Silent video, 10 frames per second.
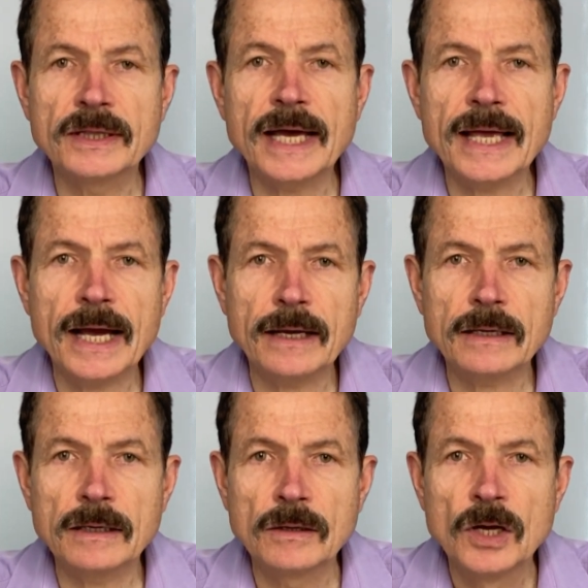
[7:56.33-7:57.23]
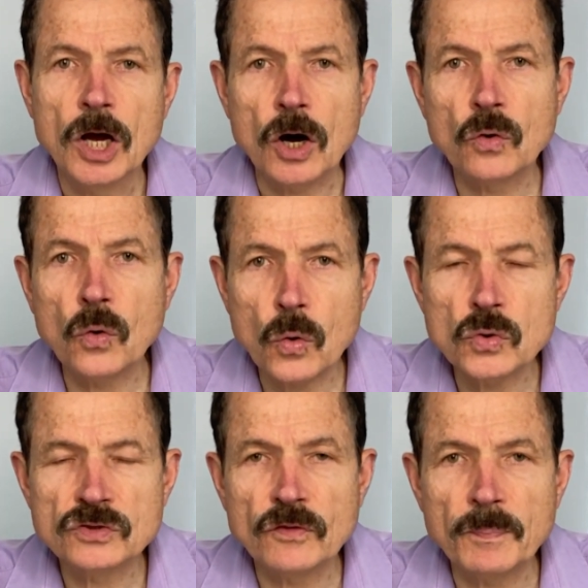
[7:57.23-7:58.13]
they had a
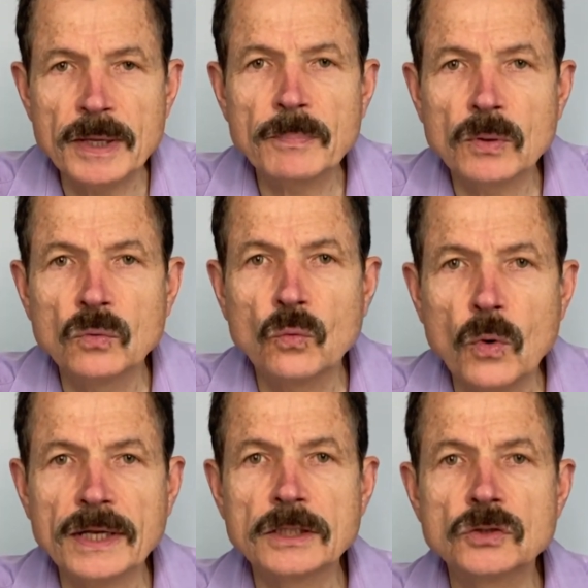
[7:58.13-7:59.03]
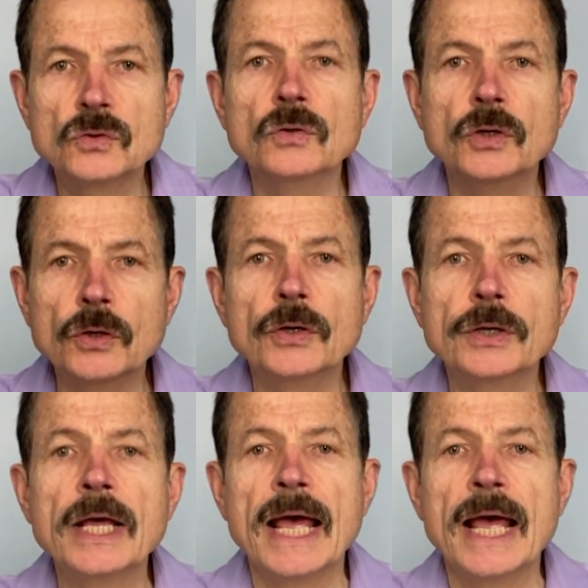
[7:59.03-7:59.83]
course for people who wanted to learn